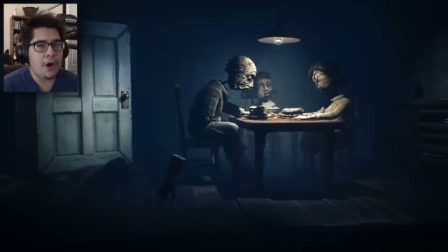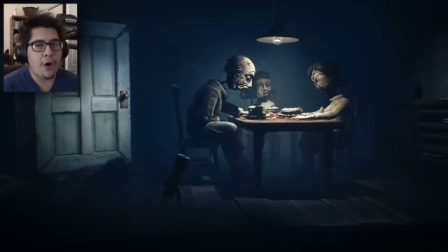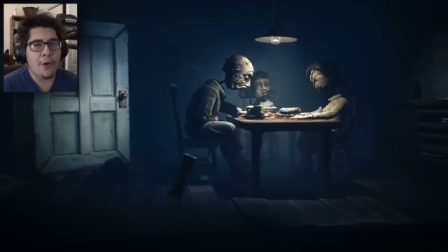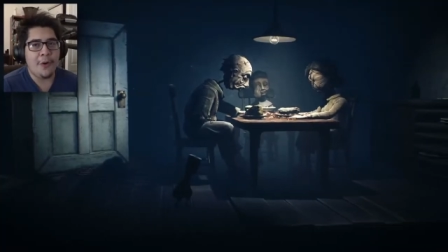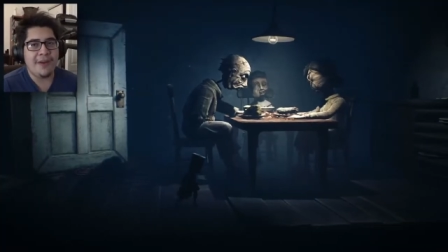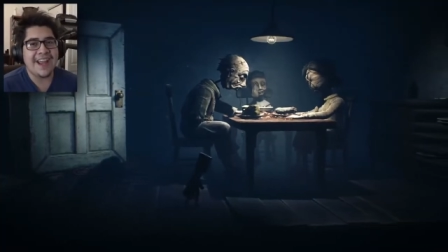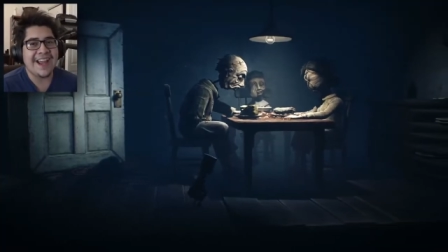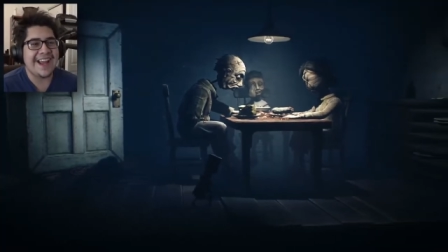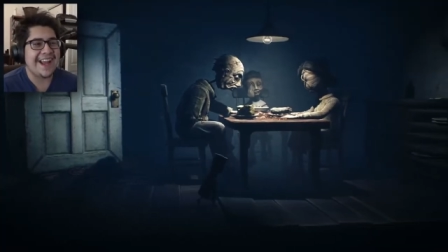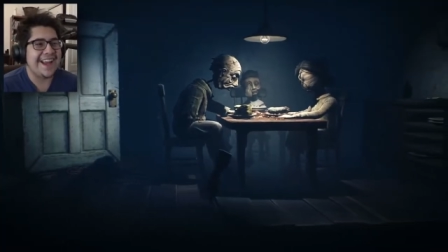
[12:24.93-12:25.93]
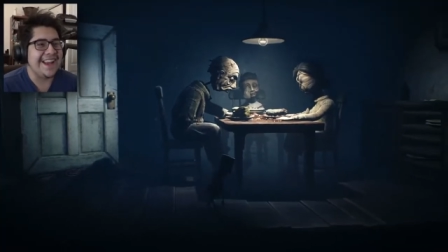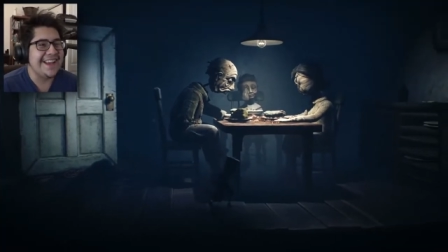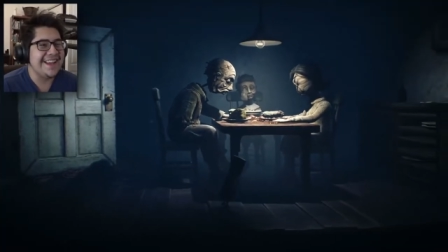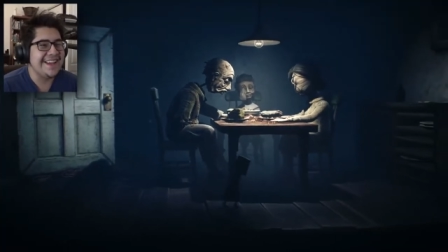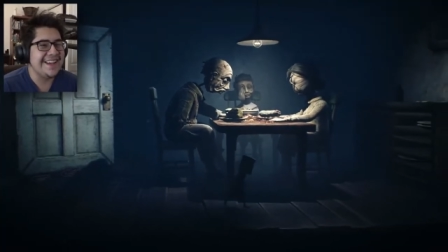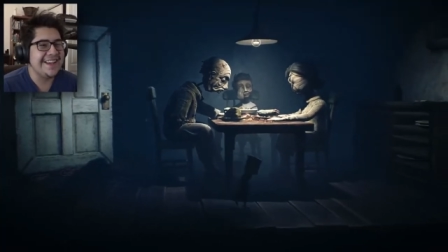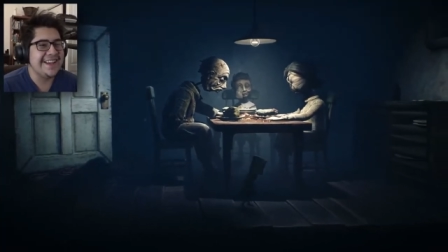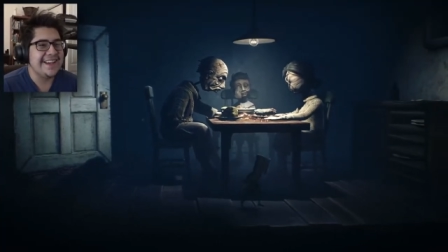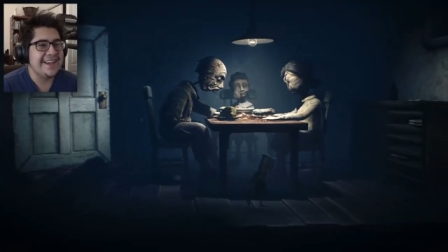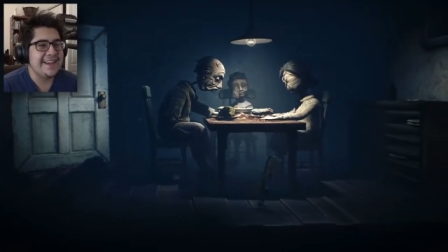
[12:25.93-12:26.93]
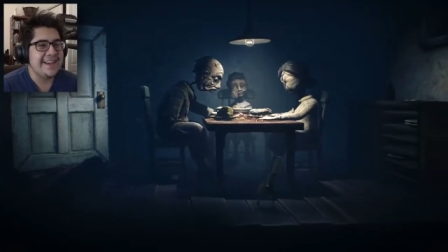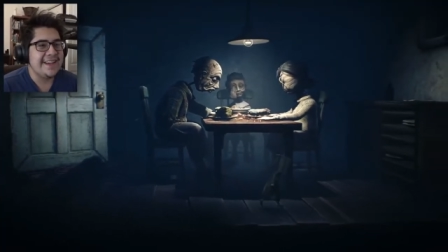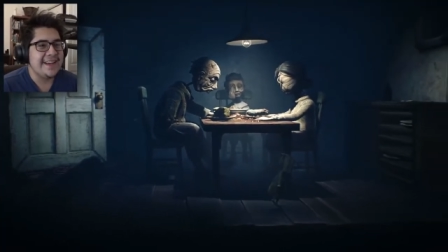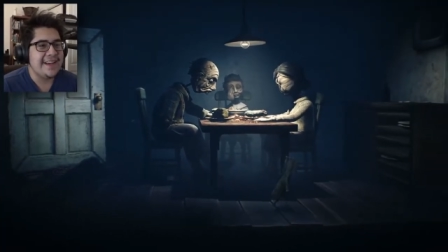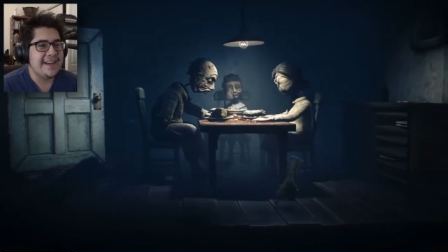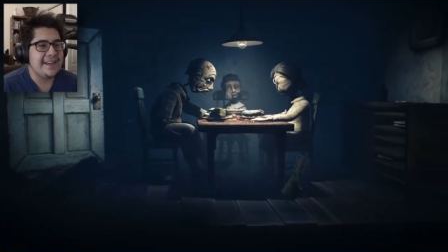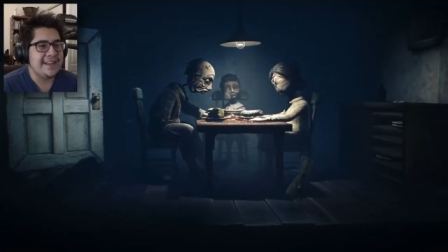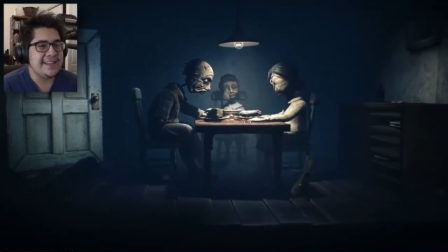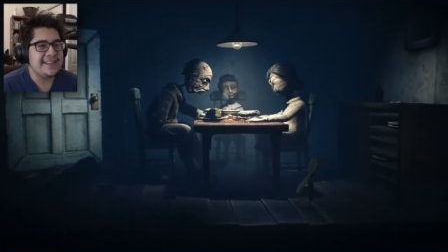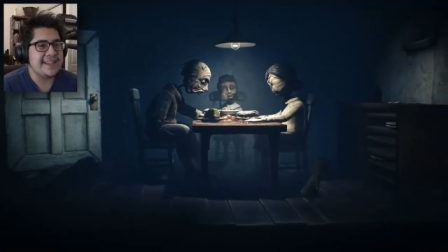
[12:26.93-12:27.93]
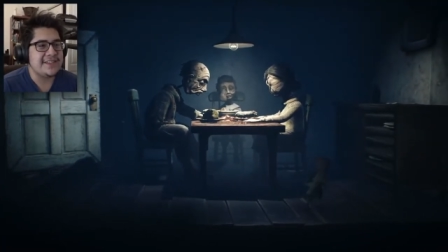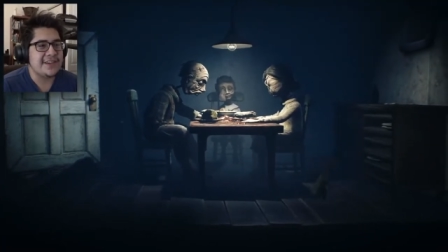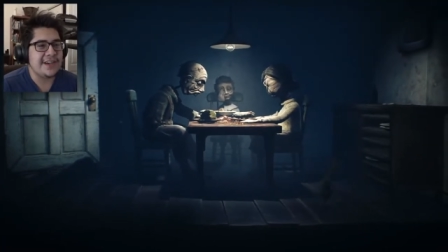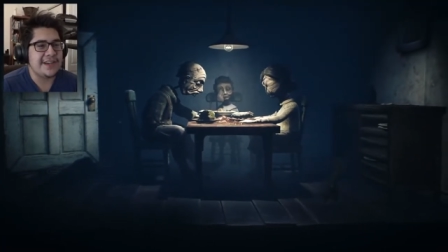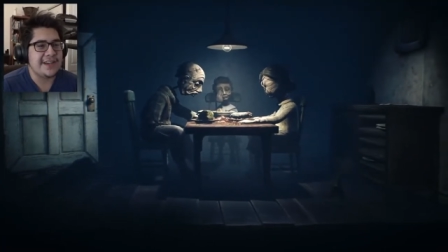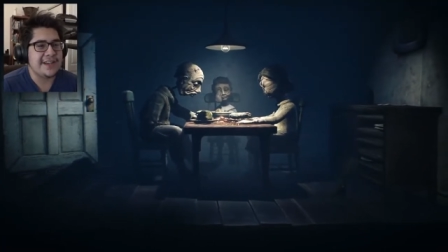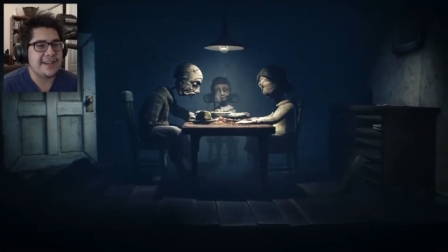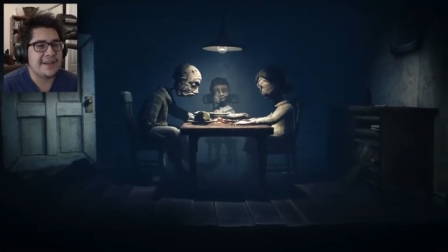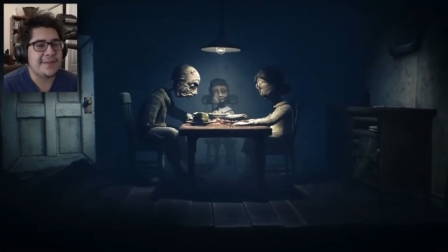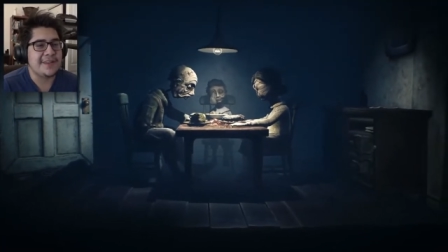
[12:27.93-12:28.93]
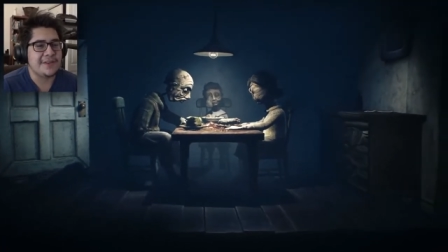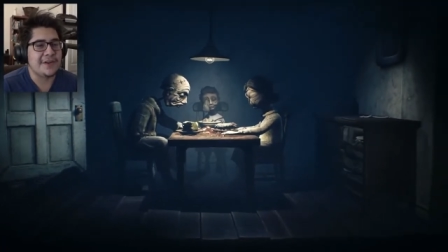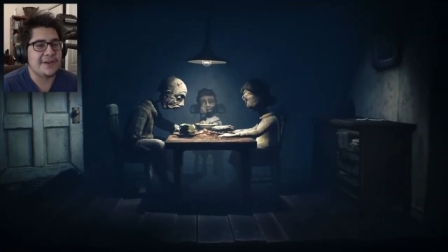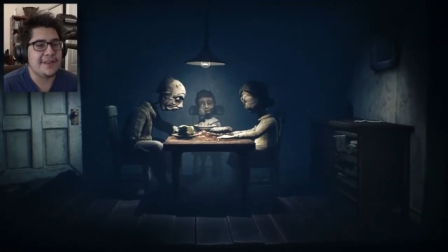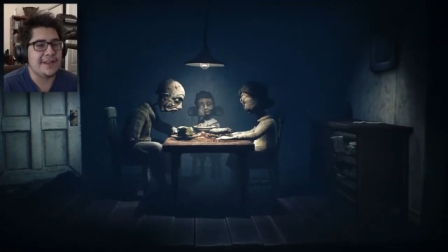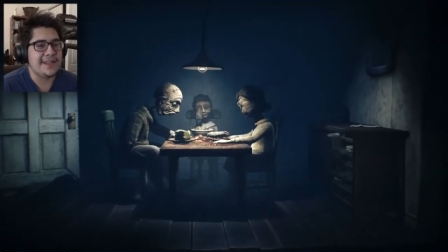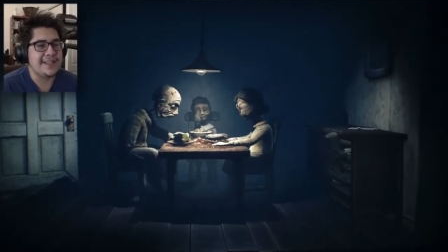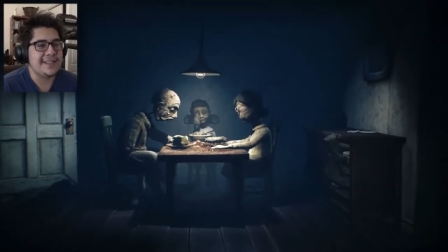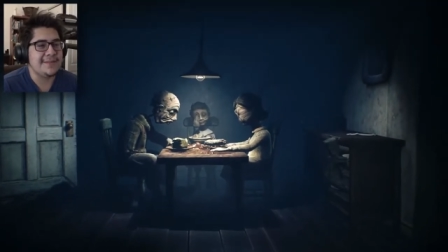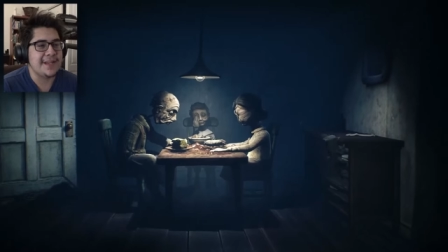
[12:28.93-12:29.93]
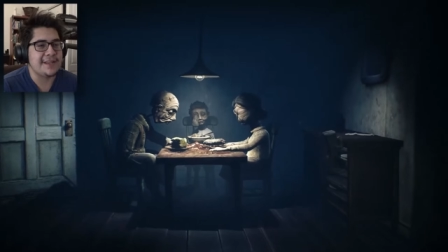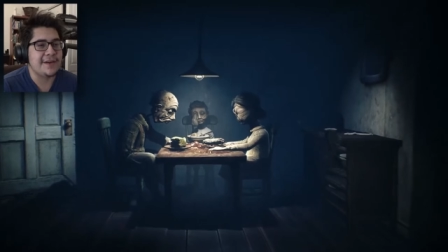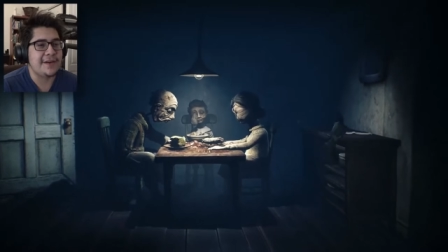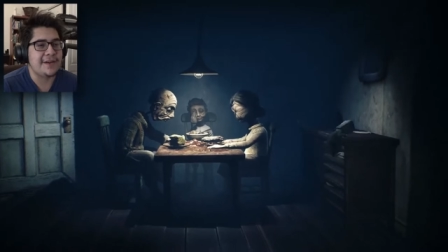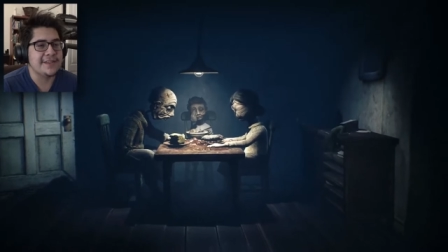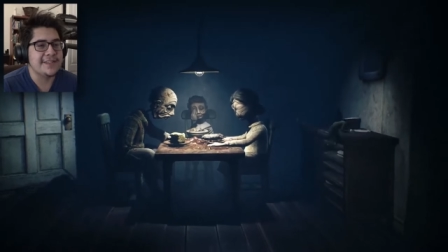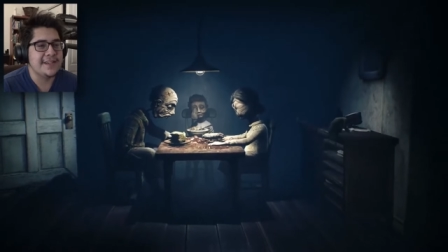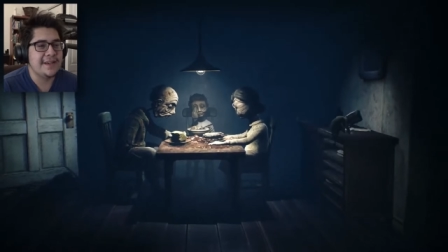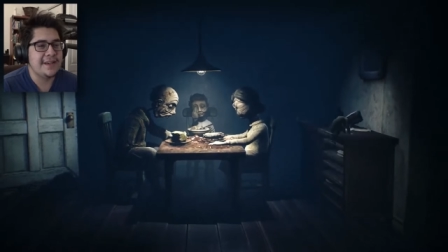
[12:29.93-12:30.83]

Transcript: Okay. These guys are good. I mean, they seem like dolls.